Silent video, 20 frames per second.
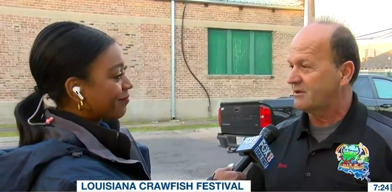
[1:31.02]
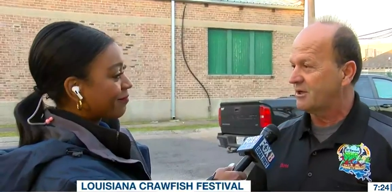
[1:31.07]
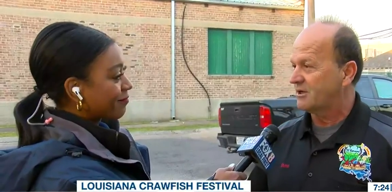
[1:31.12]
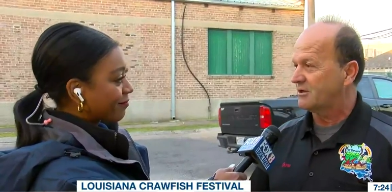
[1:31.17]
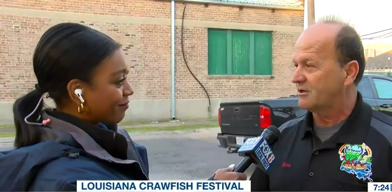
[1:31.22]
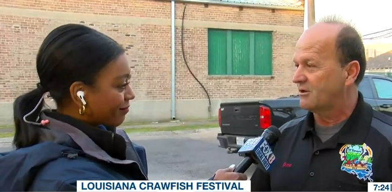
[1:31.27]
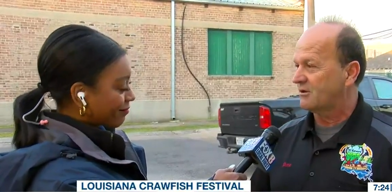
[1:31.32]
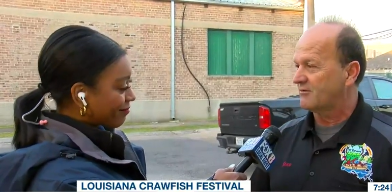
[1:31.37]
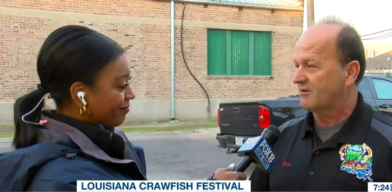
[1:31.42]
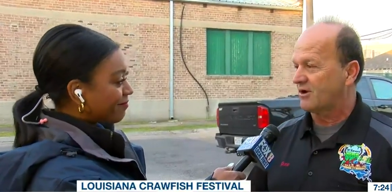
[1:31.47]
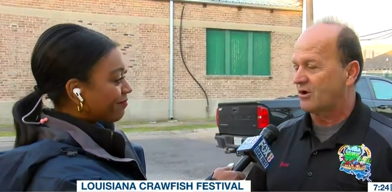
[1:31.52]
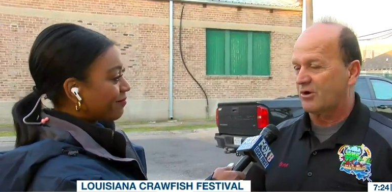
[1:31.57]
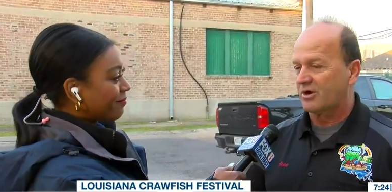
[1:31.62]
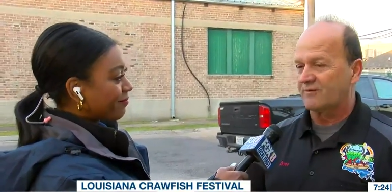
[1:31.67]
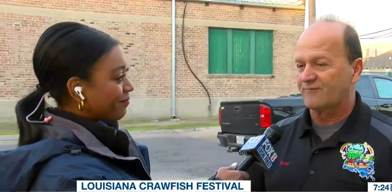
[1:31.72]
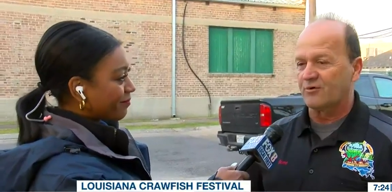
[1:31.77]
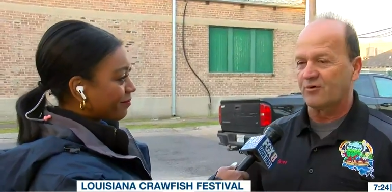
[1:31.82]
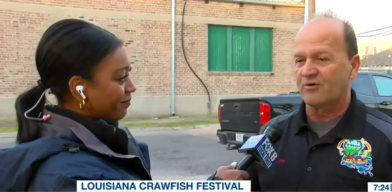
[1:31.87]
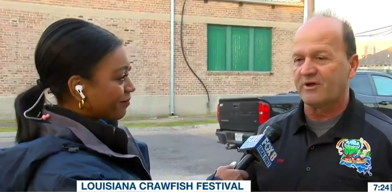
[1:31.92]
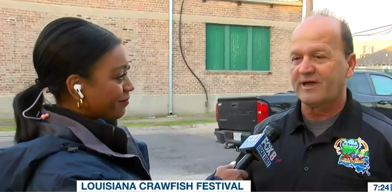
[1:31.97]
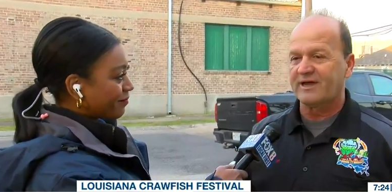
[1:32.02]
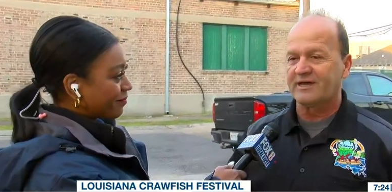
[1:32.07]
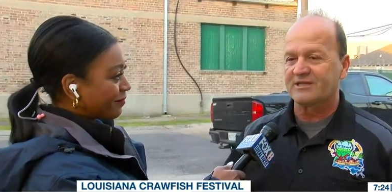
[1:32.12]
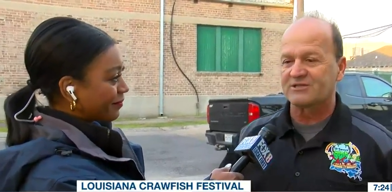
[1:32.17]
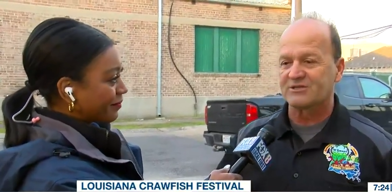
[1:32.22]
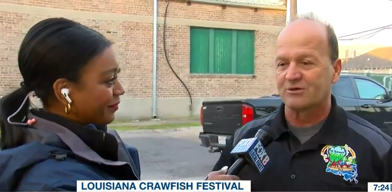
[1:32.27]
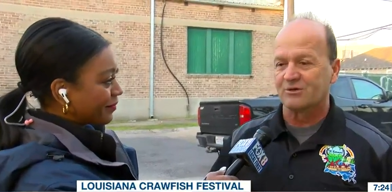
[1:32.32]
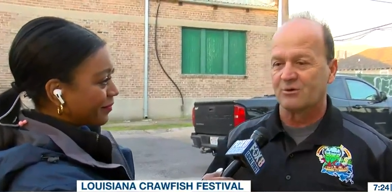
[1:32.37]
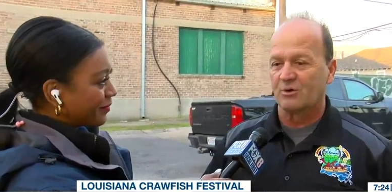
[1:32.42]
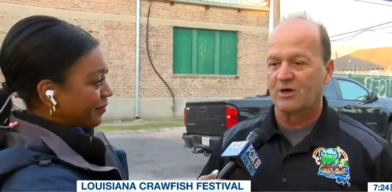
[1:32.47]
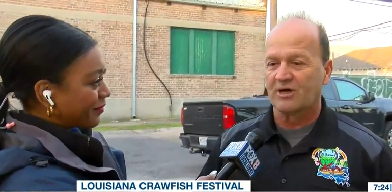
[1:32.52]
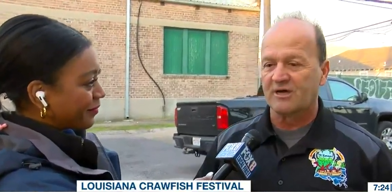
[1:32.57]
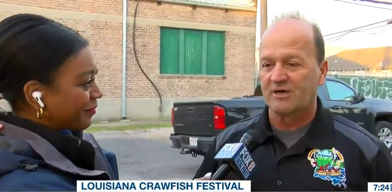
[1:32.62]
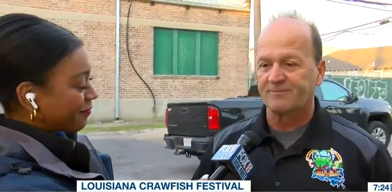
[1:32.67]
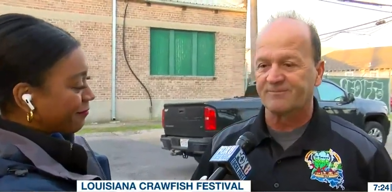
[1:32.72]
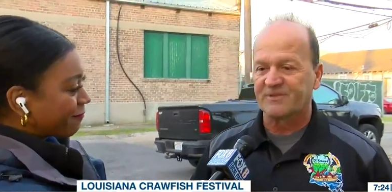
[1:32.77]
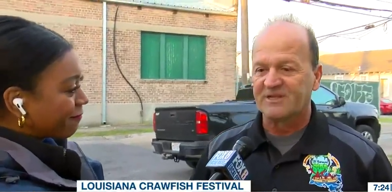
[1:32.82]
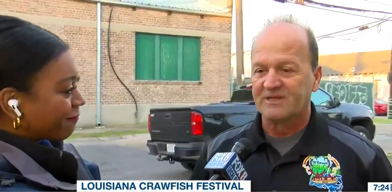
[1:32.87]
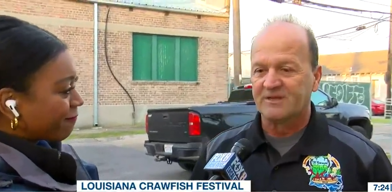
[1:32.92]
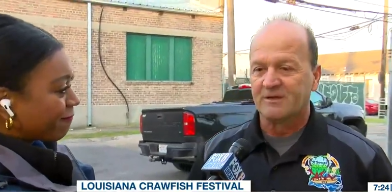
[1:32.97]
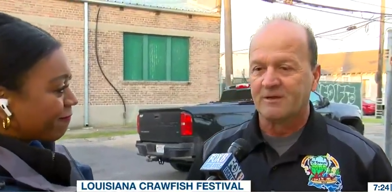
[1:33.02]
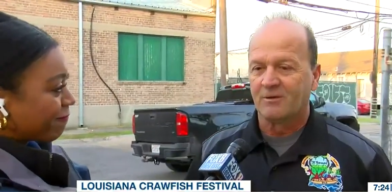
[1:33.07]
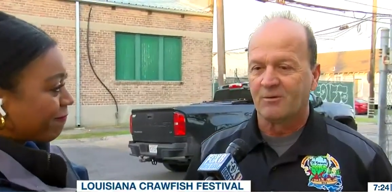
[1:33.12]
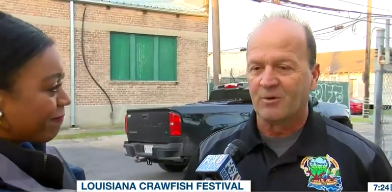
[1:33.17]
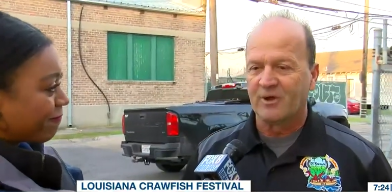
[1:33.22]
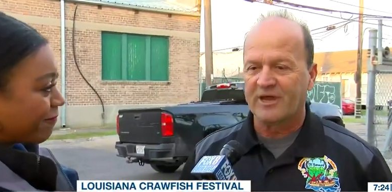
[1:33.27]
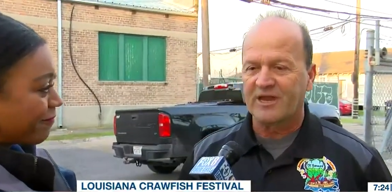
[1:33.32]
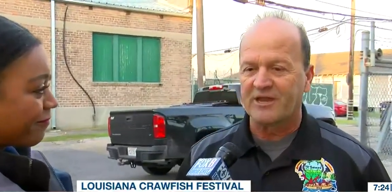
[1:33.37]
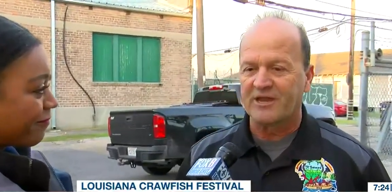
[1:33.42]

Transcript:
Speaker 1: you know, carnival rods, so. Um, where